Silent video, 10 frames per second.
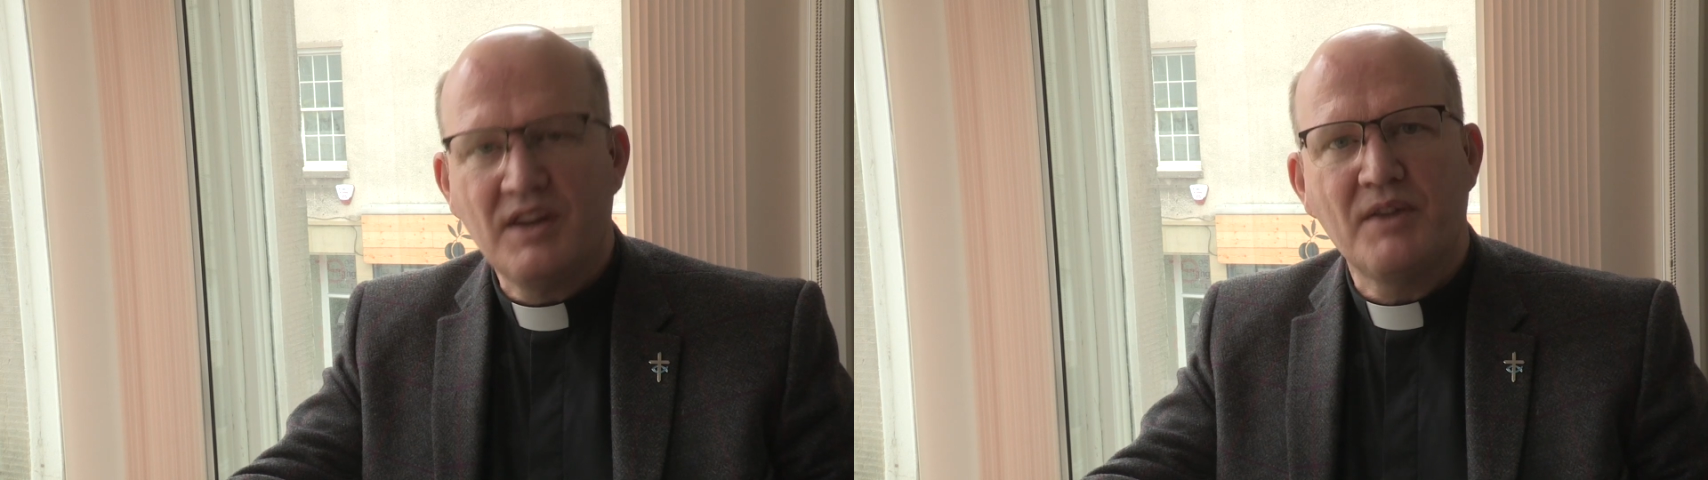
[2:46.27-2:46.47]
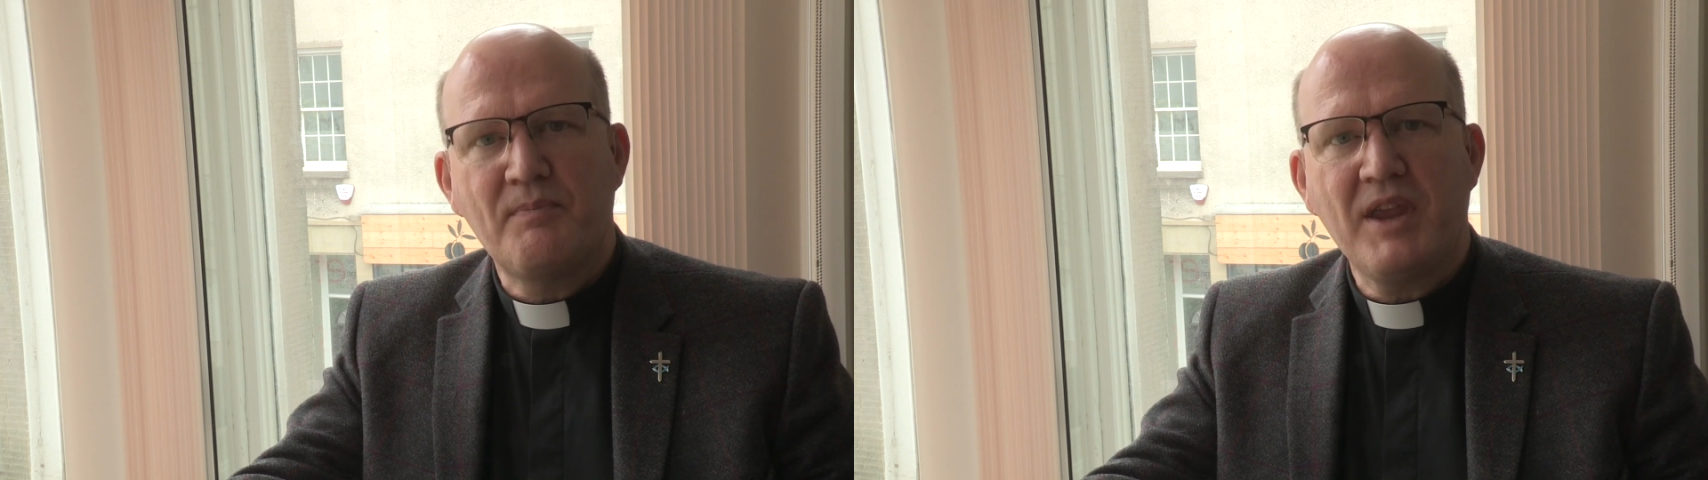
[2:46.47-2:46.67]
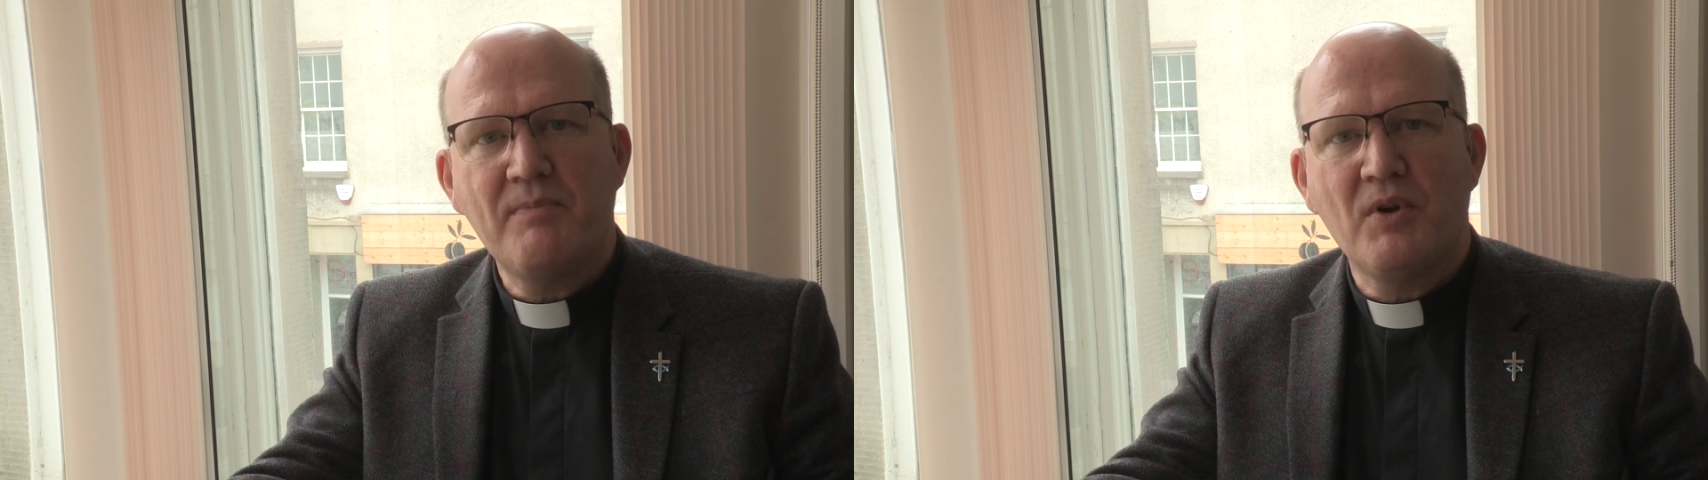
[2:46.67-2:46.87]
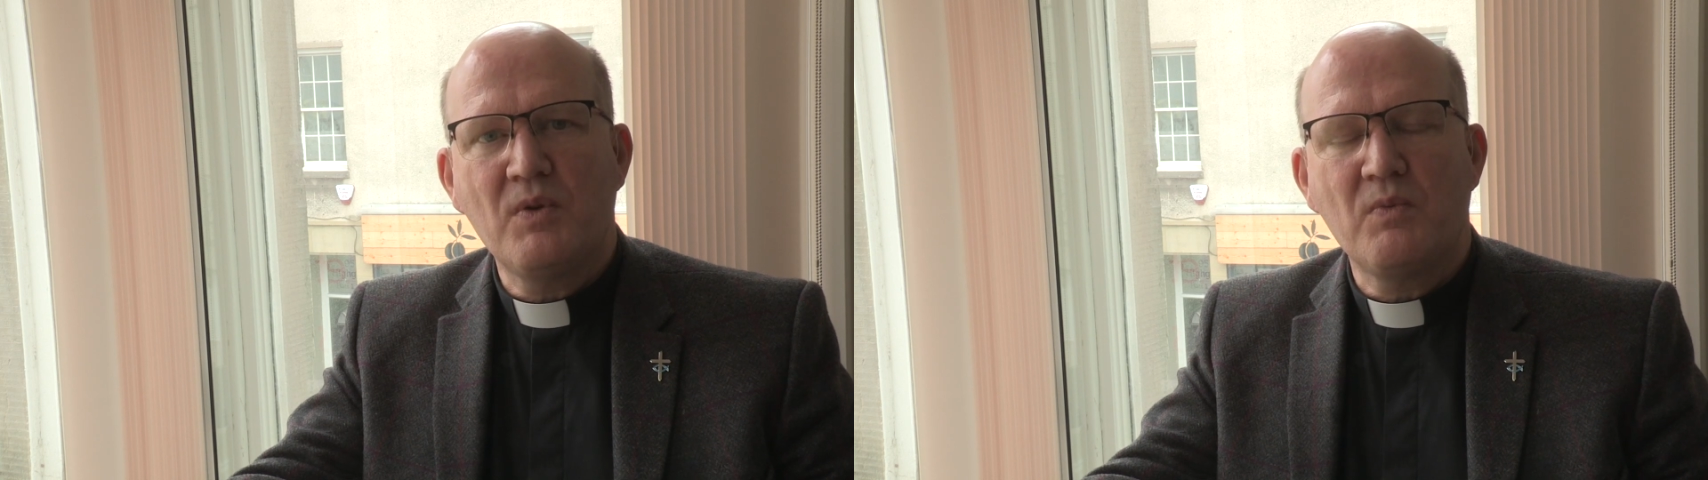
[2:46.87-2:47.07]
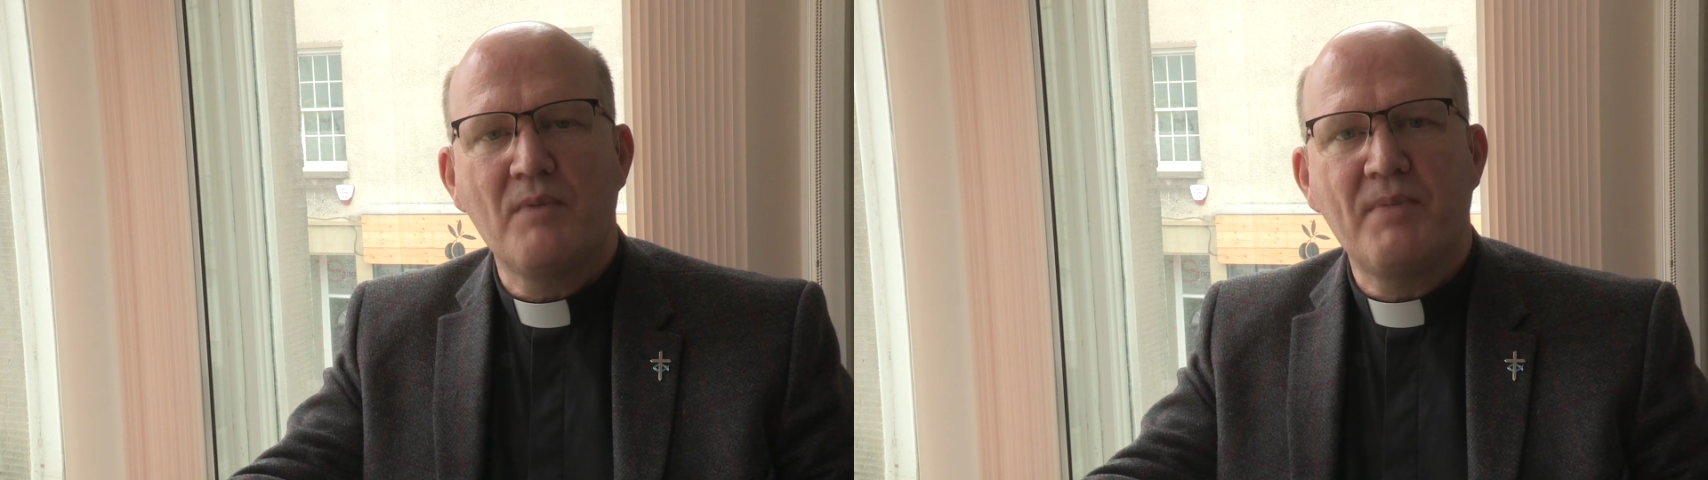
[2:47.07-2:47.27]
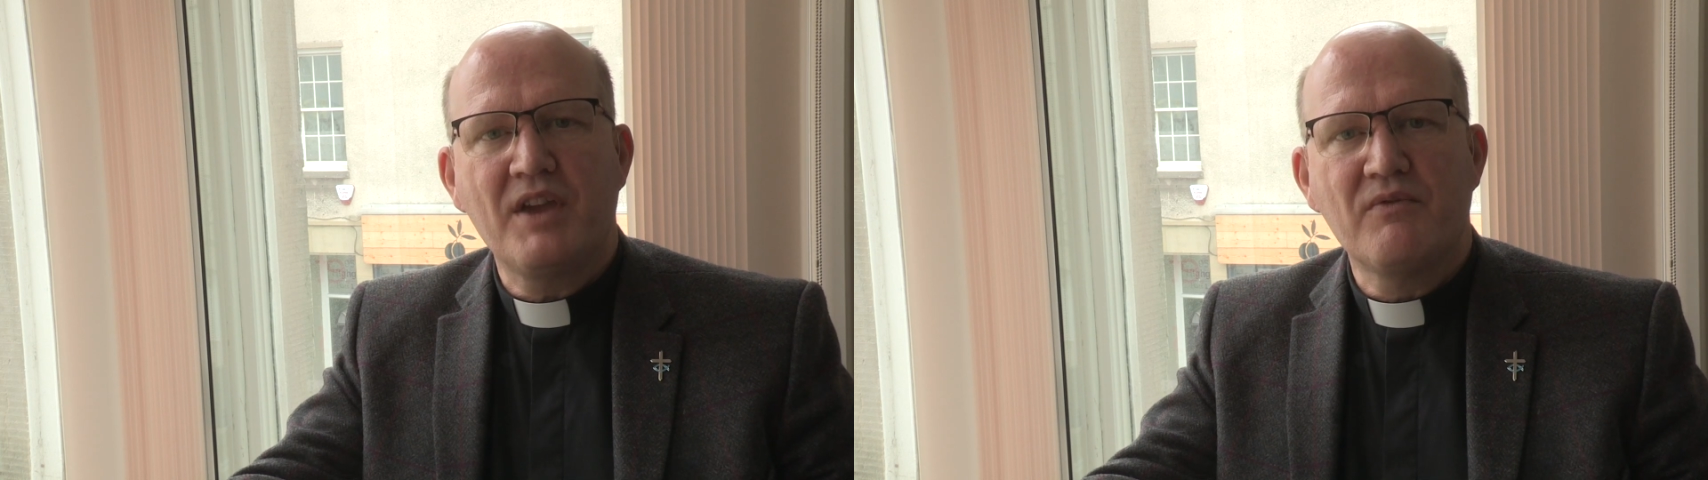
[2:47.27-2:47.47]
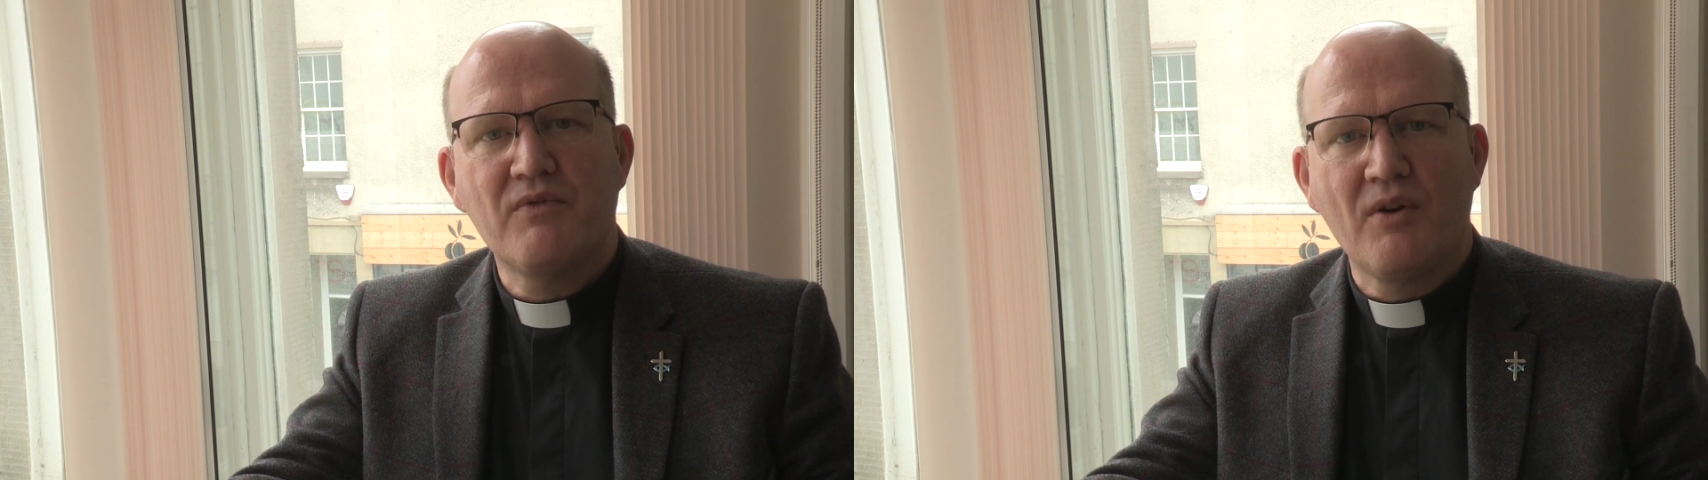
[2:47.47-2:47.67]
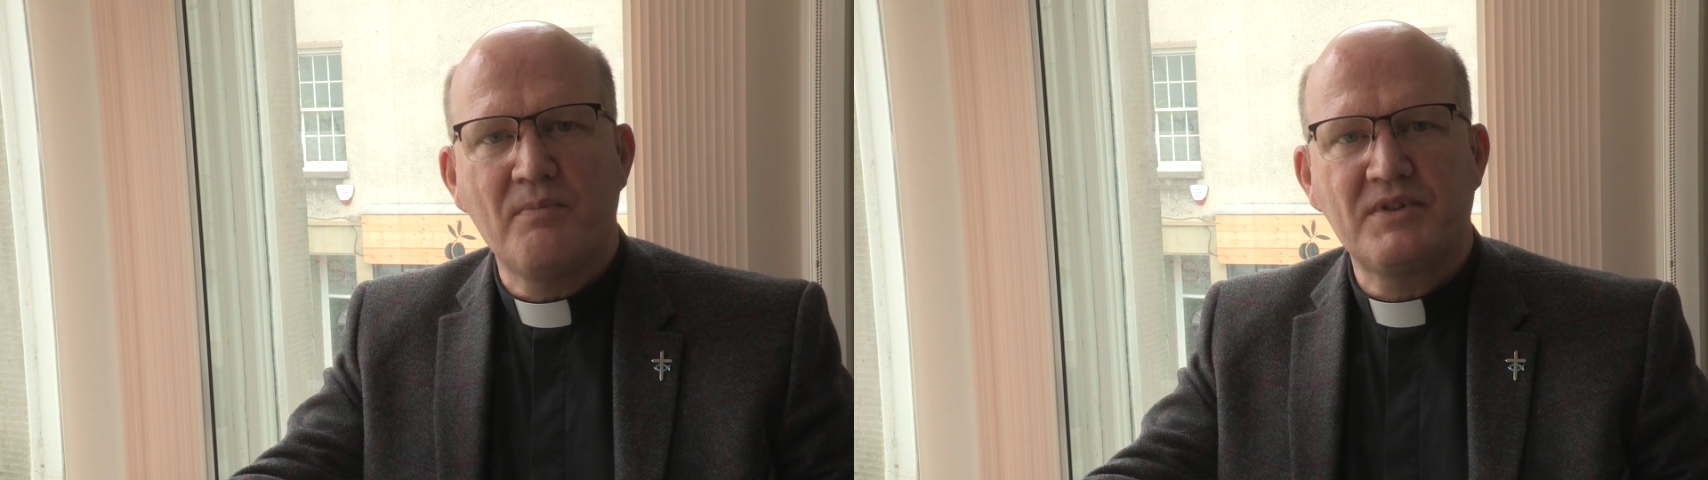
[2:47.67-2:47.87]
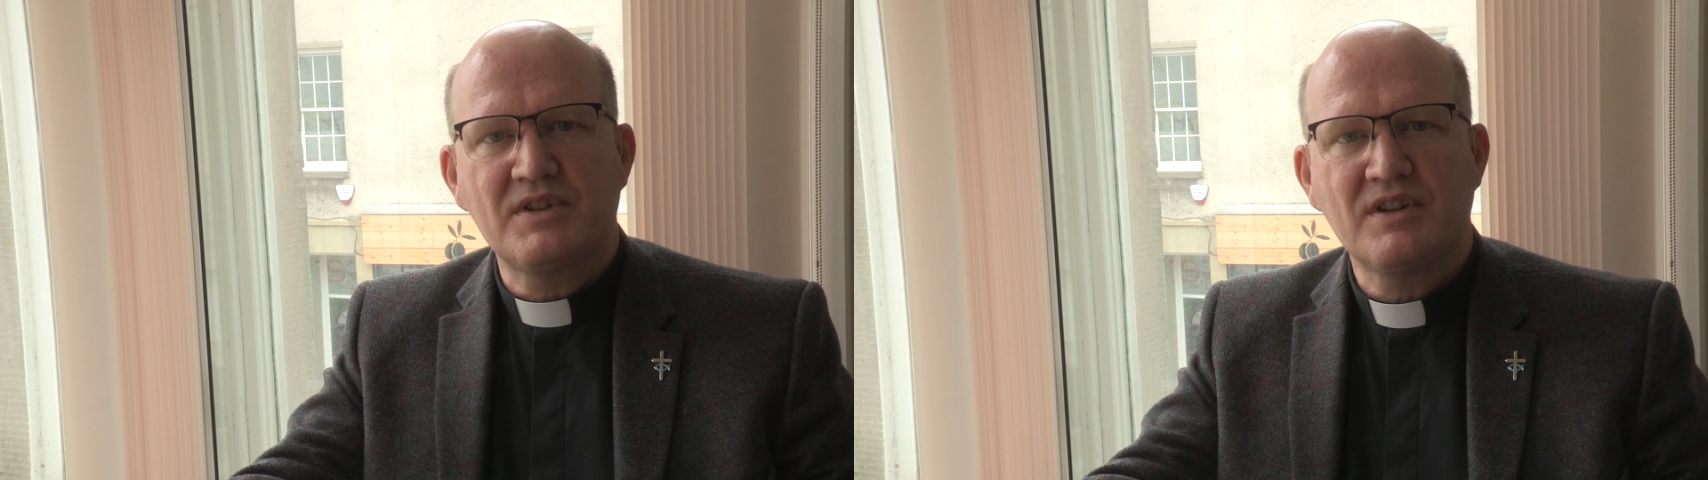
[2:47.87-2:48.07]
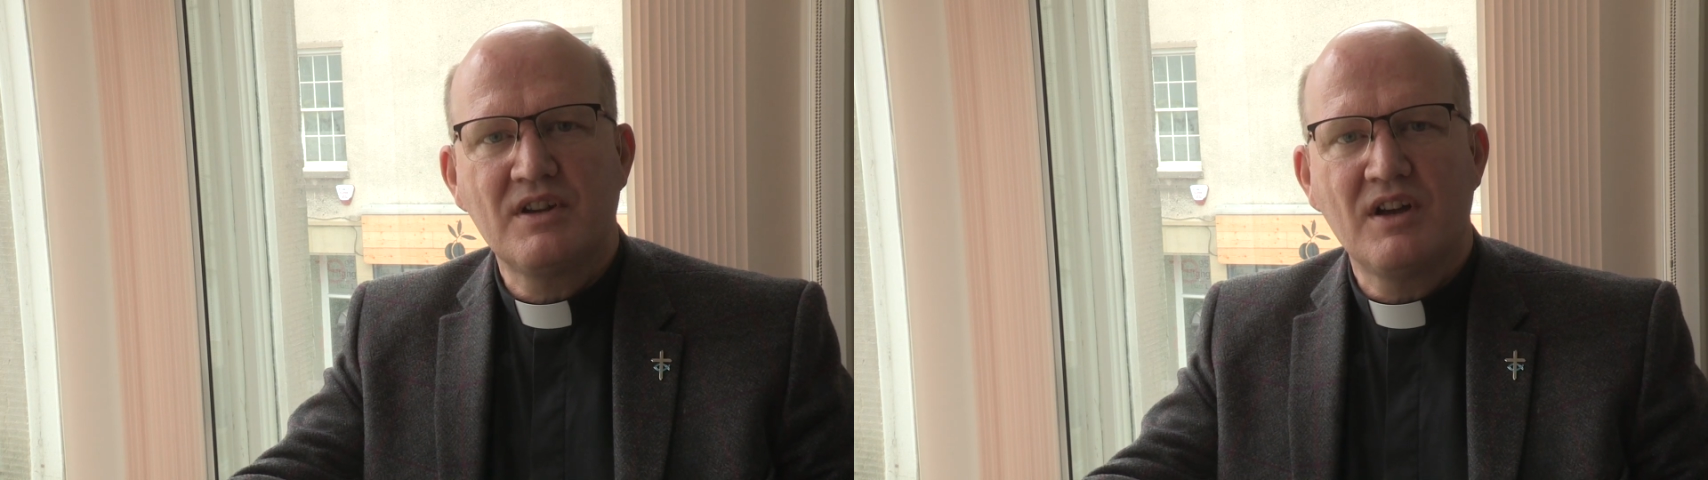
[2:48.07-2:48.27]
And the people were being robbed